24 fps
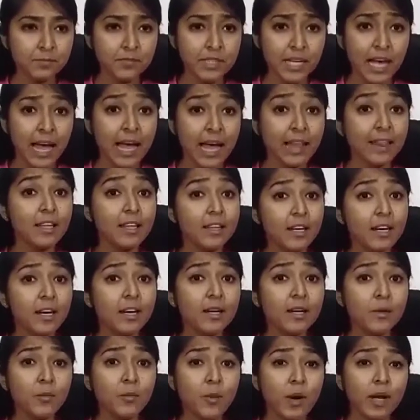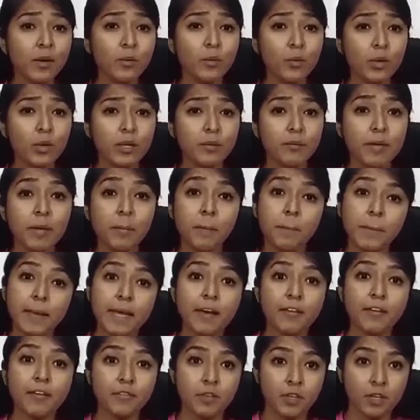And the third one will be
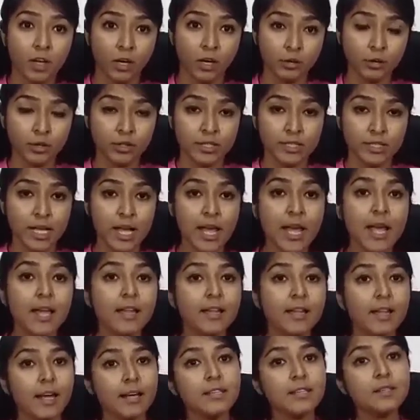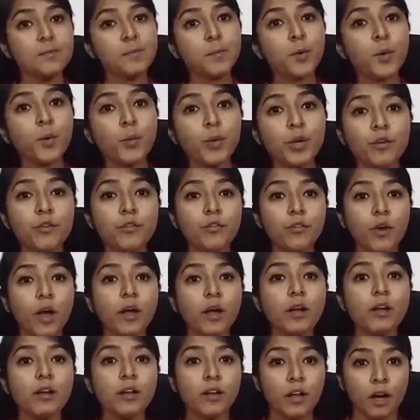PF deductions. That is provident
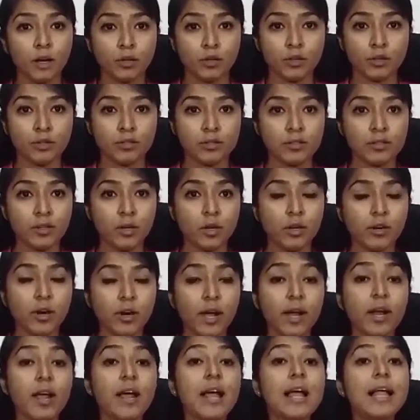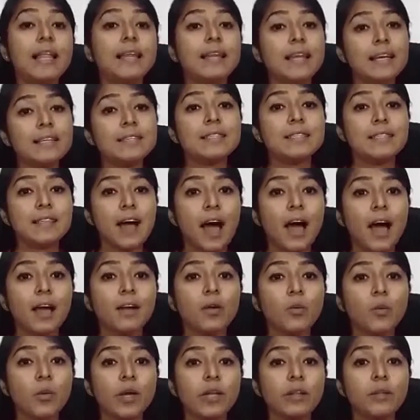fund deductions. Alright. Let's start
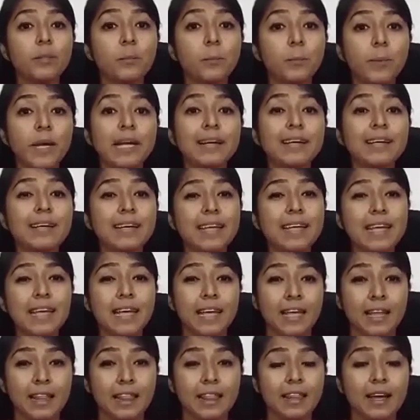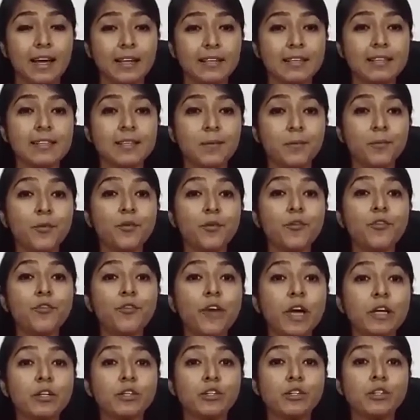with PT. That is
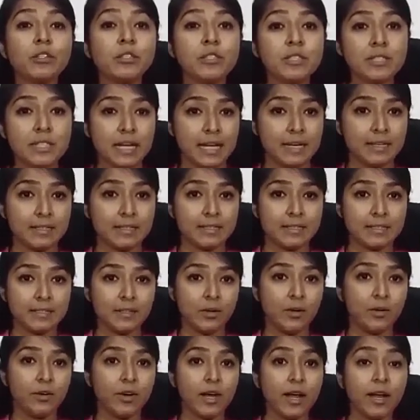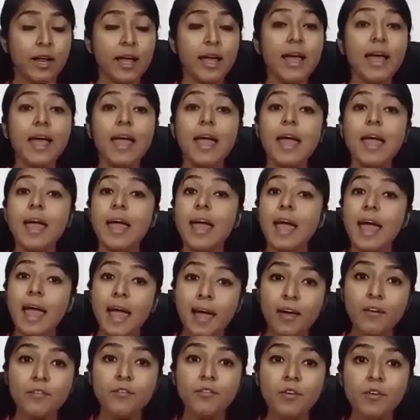profession tax. Alright.
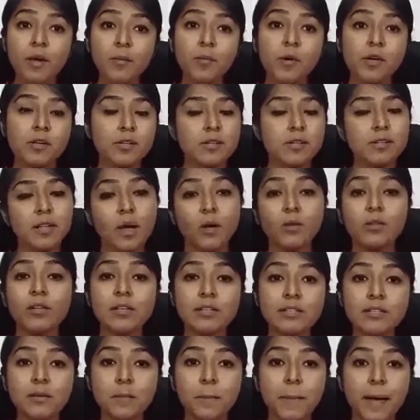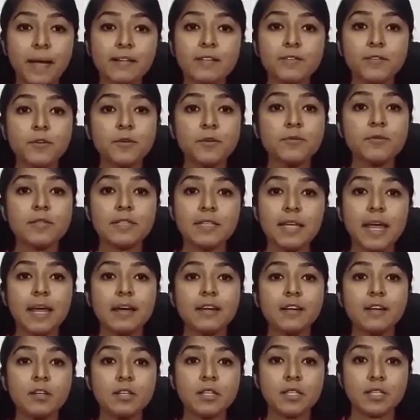Every person, now this depends from
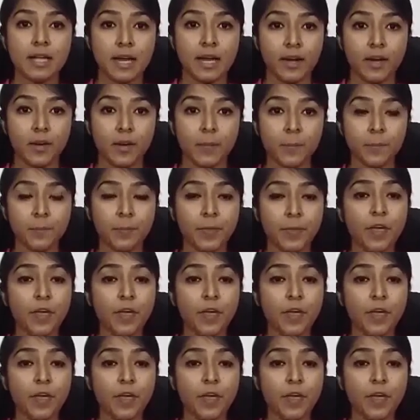state to state.